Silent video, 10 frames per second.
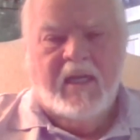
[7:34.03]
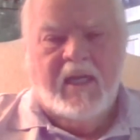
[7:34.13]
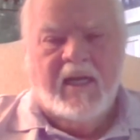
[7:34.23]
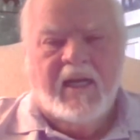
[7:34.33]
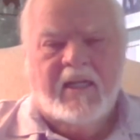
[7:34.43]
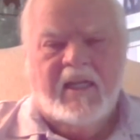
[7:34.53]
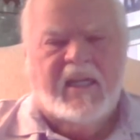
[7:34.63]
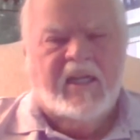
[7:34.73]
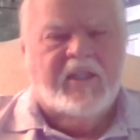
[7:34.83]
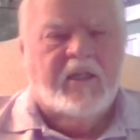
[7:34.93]
I
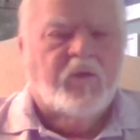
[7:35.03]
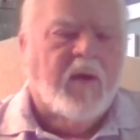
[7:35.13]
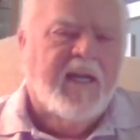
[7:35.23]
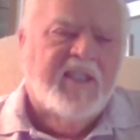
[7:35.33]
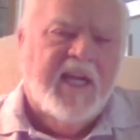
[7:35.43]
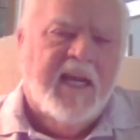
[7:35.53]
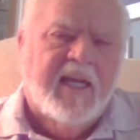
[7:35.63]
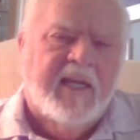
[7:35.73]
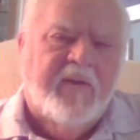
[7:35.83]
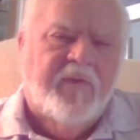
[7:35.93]
think it's his right
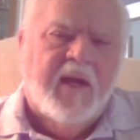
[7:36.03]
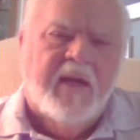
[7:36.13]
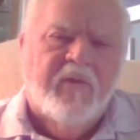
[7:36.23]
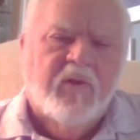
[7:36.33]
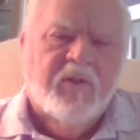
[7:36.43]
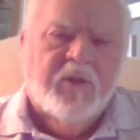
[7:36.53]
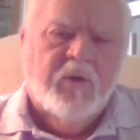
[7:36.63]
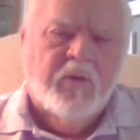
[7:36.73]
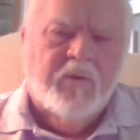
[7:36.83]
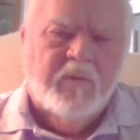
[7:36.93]
side he favors
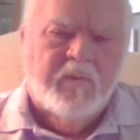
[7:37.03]
or